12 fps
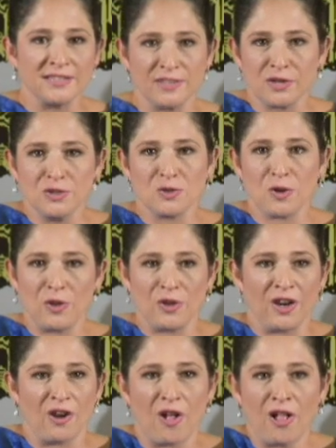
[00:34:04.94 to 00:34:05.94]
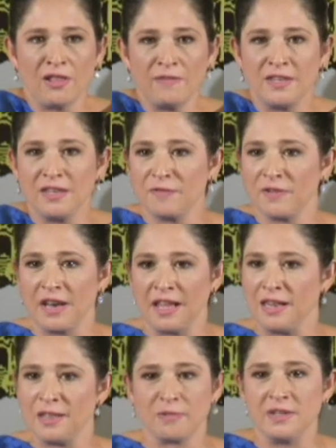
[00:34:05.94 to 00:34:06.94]
as a comptroller at all of the different
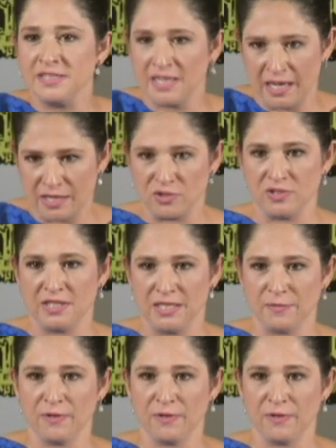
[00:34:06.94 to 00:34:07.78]
83 state agencies,